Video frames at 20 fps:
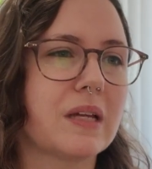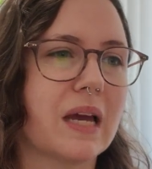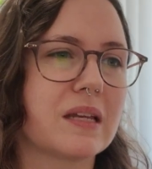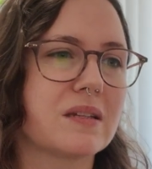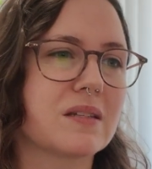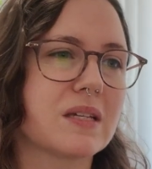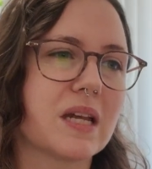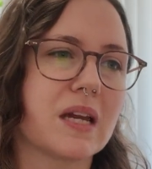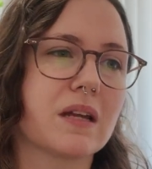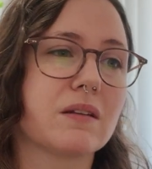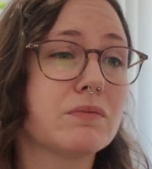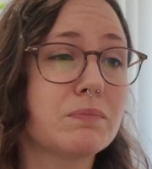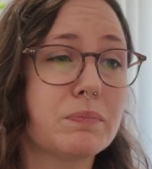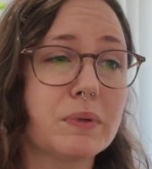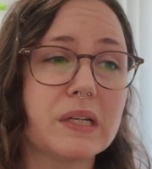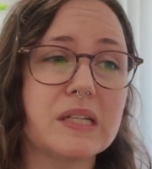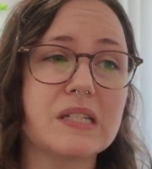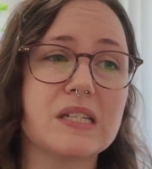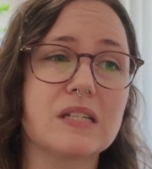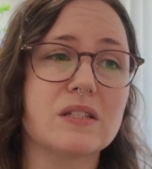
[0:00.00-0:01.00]
And again,
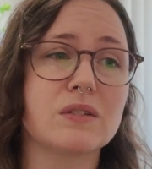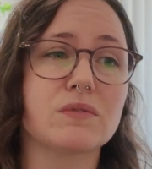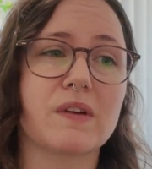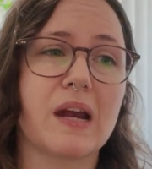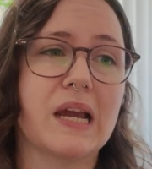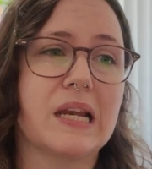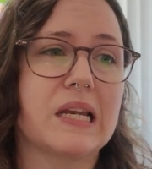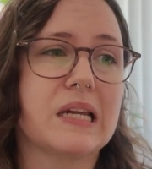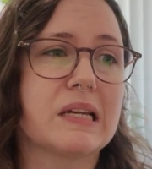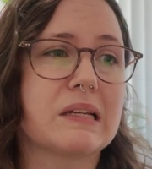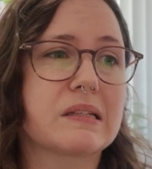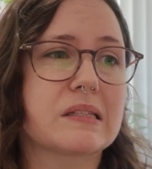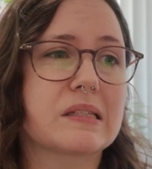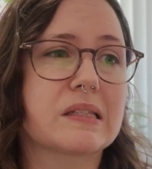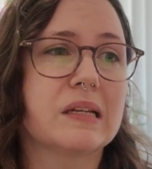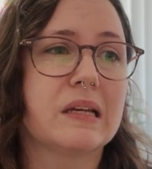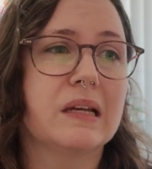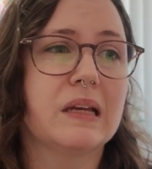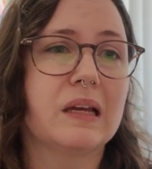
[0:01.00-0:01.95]
pretty decent ratings.